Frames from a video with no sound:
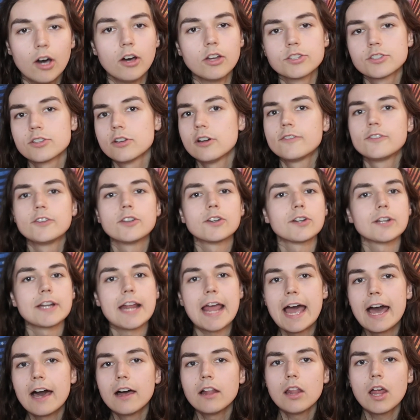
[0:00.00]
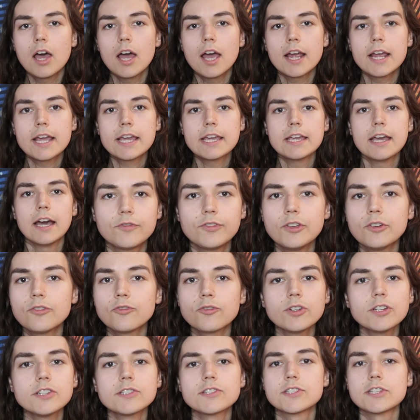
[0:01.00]
Also, if you're an ally, feel
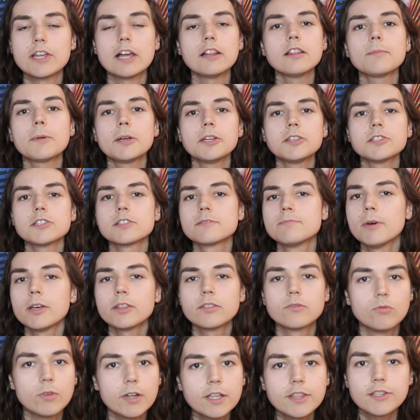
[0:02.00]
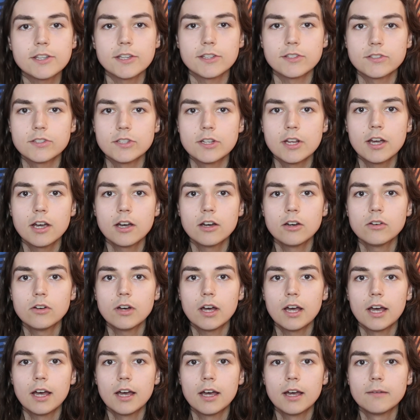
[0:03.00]
free to celebrate this month with us, you
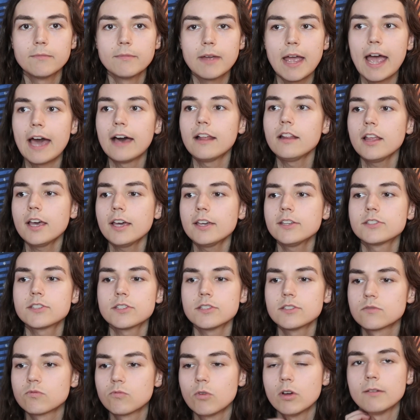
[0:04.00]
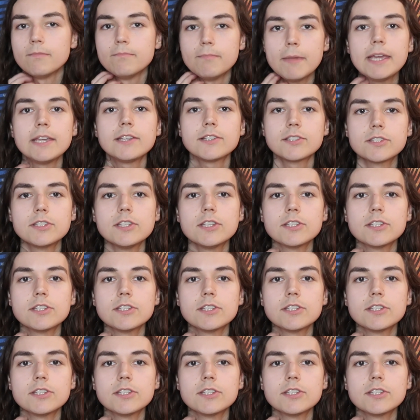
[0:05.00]
know. Allies is what makes